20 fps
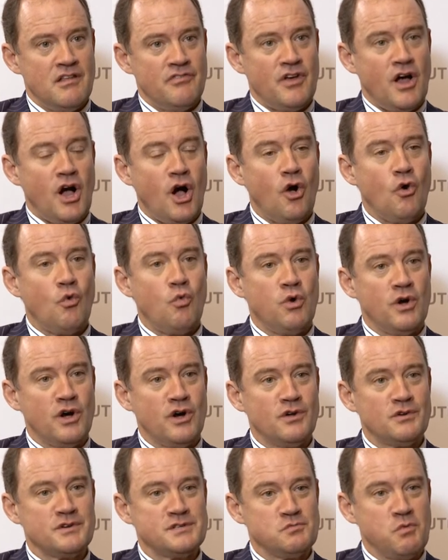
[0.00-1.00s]
The whole
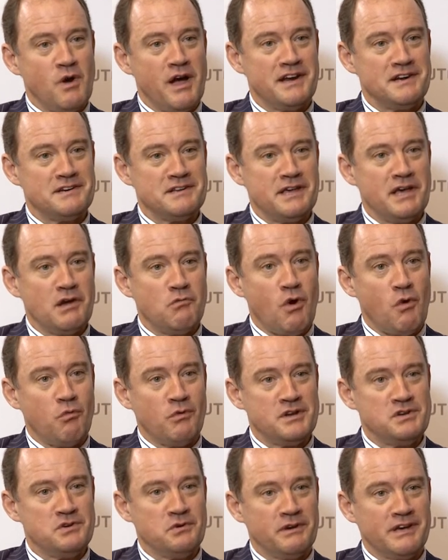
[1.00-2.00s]
world is waiting to hear what
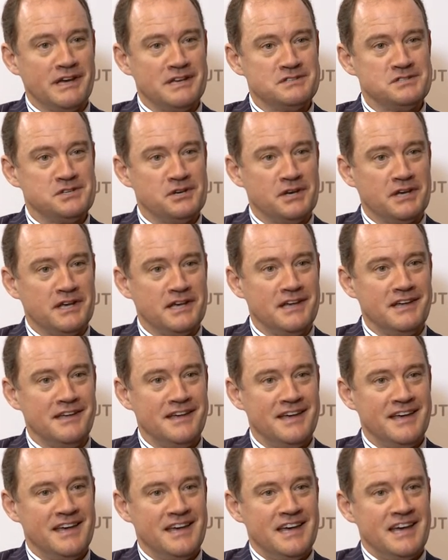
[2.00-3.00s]
we're doing in Turkey.
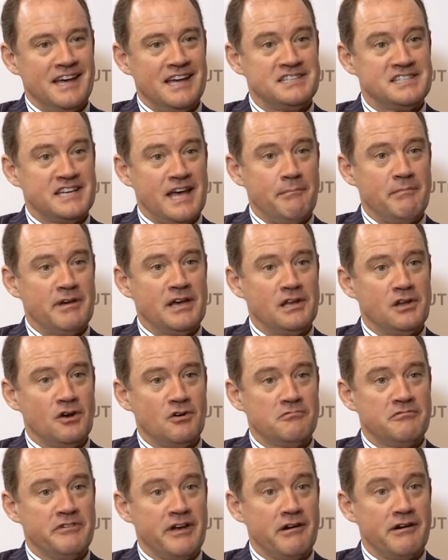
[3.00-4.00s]
It's coming
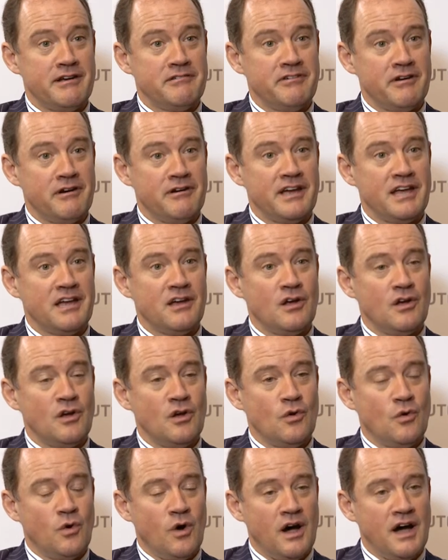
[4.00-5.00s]
along very, very
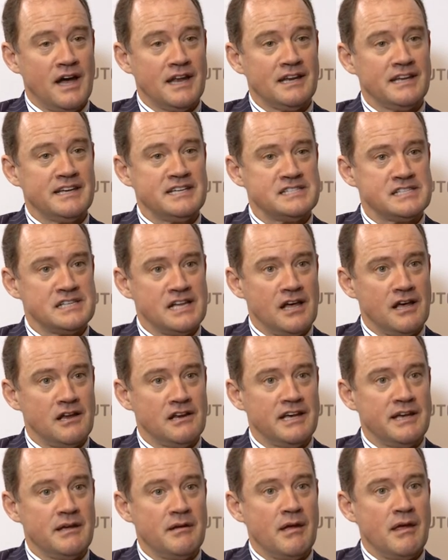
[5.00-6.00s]
quietly,
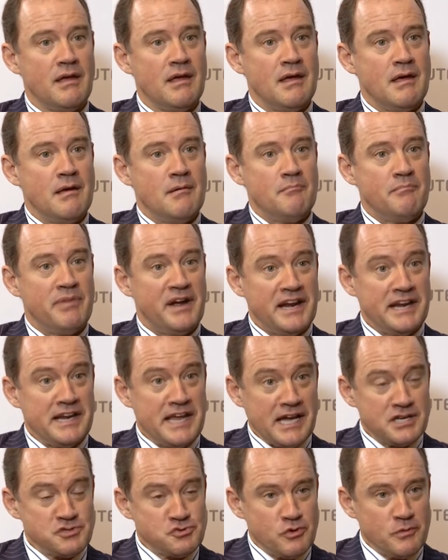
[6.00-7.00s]
slowly, but
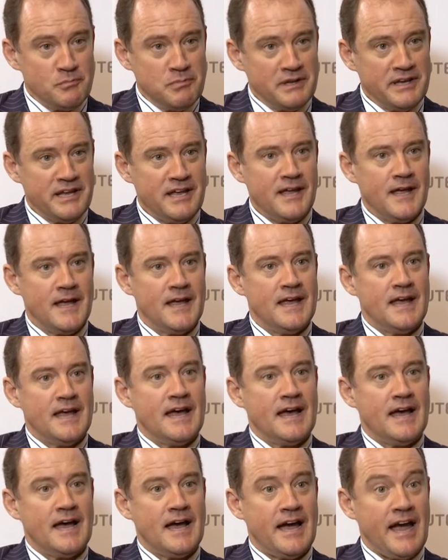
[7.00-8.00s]
inexorably.
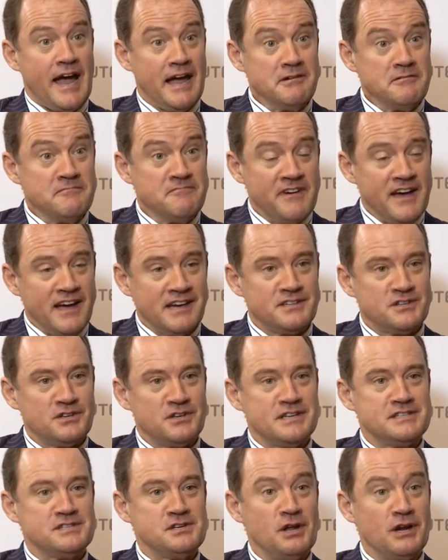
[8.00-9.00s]
And in fact,
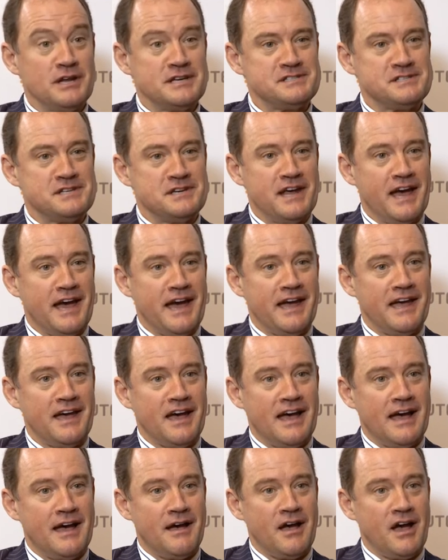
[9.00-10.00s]
as early as today,
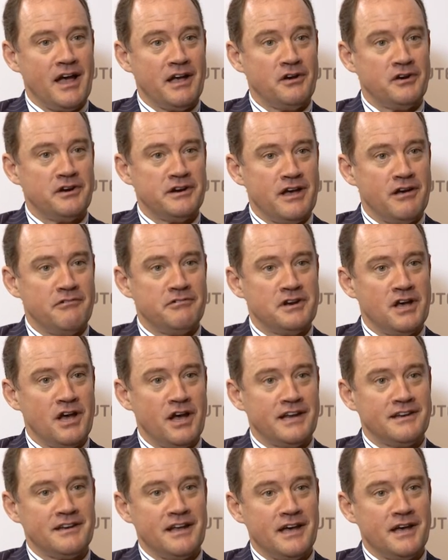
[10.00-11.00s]
I got an
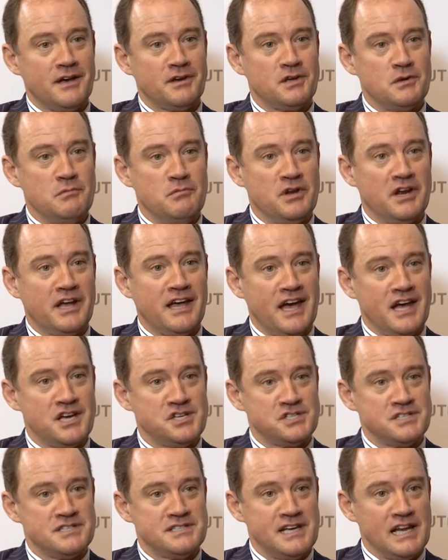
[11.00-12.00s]
overnight
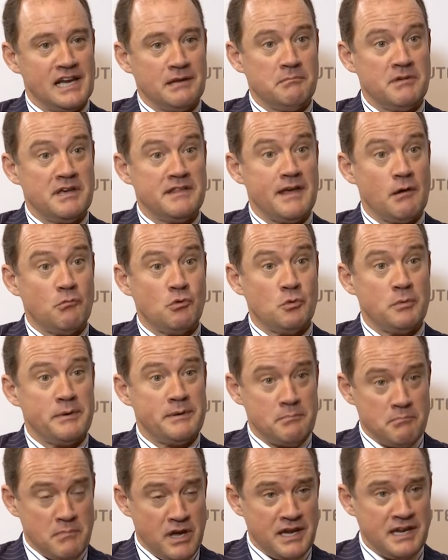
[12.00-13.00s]
communication telling me that we'll
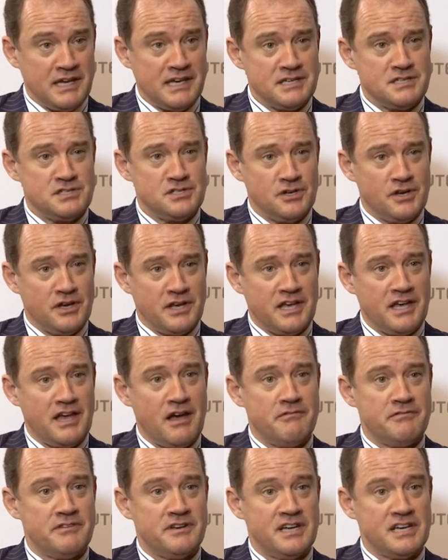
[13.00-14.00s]
be meeting in Turkey
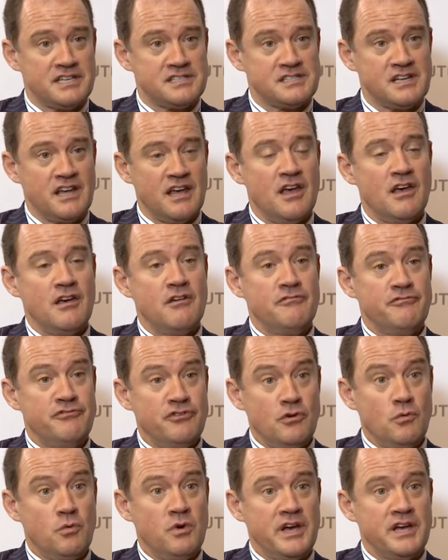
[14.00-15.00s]
over the next
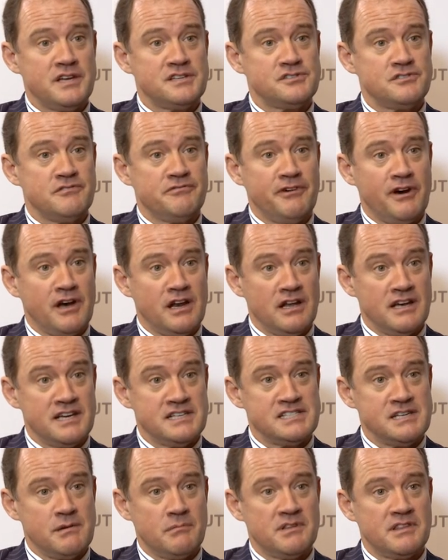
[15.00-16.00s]
few weeks to
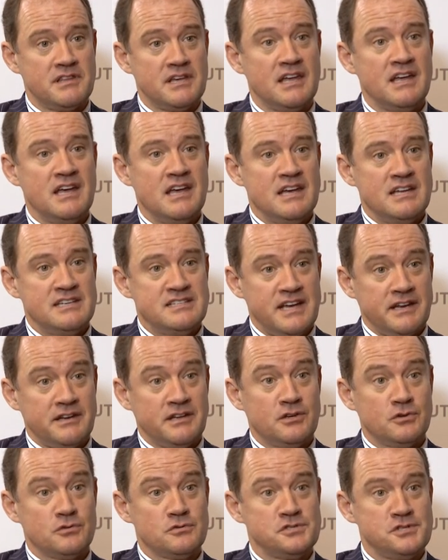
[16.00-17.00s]
finalise some of the
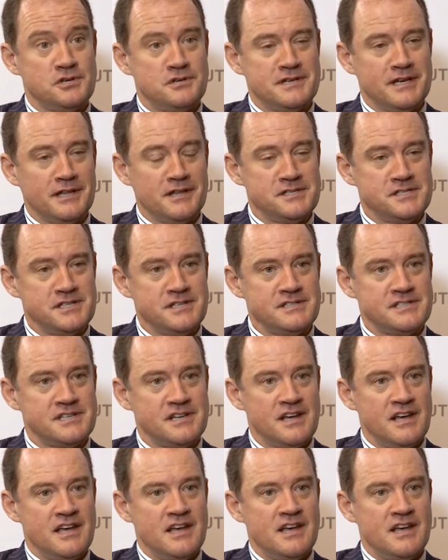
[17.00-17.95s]
technical due diligence.